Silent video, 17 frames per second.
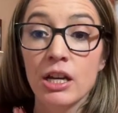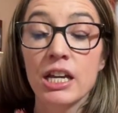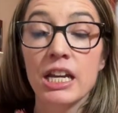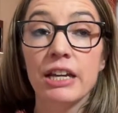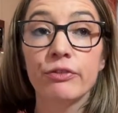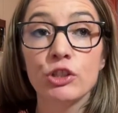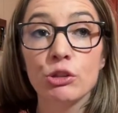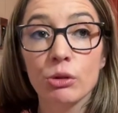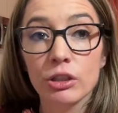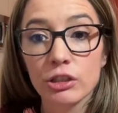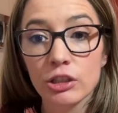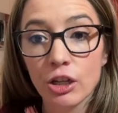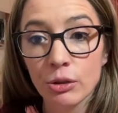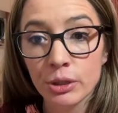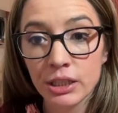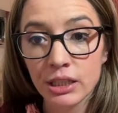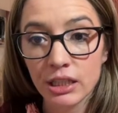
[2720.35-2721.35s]
If you are
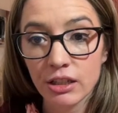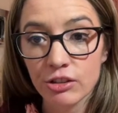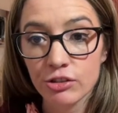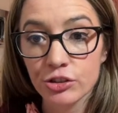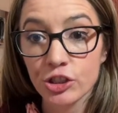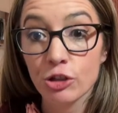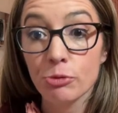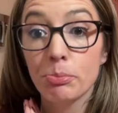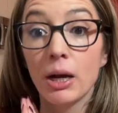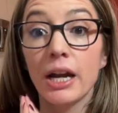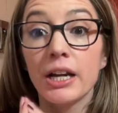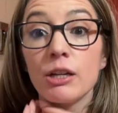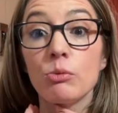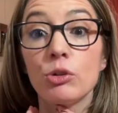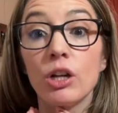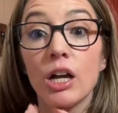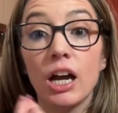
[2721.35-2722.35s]
low in nickel, your body
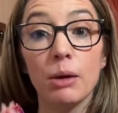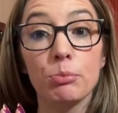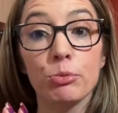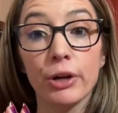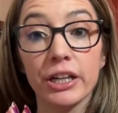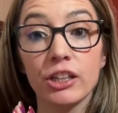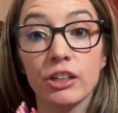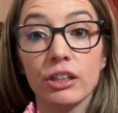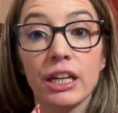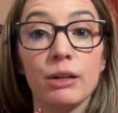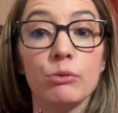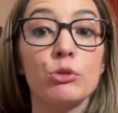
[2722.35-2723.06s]
will upregulate,